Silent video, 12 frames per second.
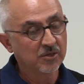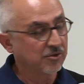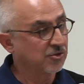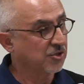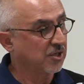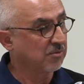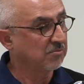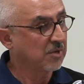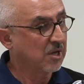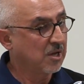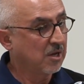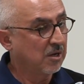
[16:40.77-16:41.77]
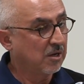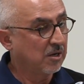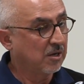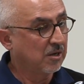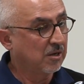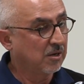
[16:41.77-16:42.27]
regime.
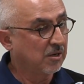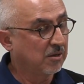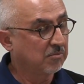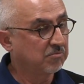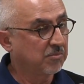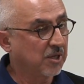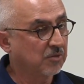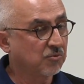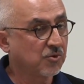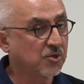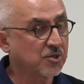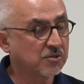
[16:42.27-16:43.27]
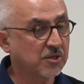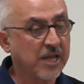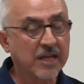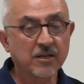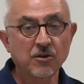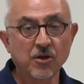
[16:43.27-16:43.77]
Uh, it was it
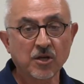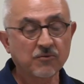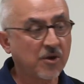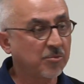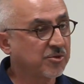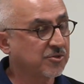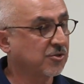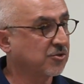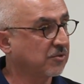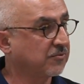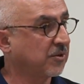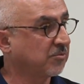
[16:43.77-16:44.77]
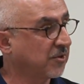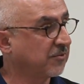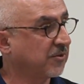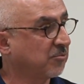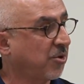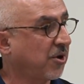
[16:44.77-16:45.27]
had a lot of opposition from
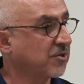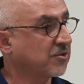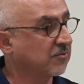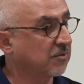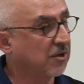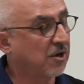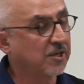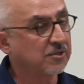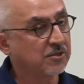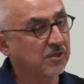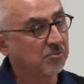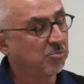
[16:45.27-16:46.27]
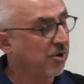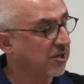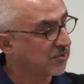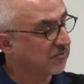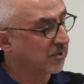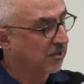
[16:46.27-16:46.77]
different parts of the country.
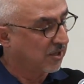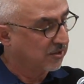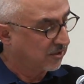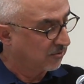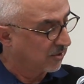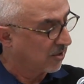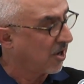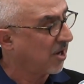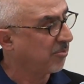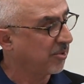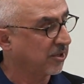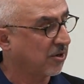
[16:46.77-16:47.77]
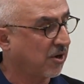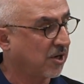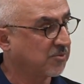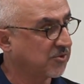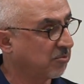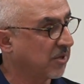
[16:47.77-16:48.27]
Parts of the country were up in
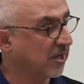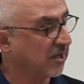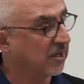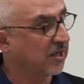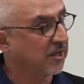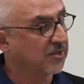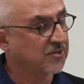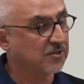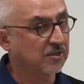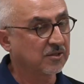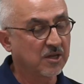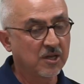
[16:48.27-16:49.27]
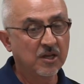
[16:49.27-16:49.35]
arms rebellion against it.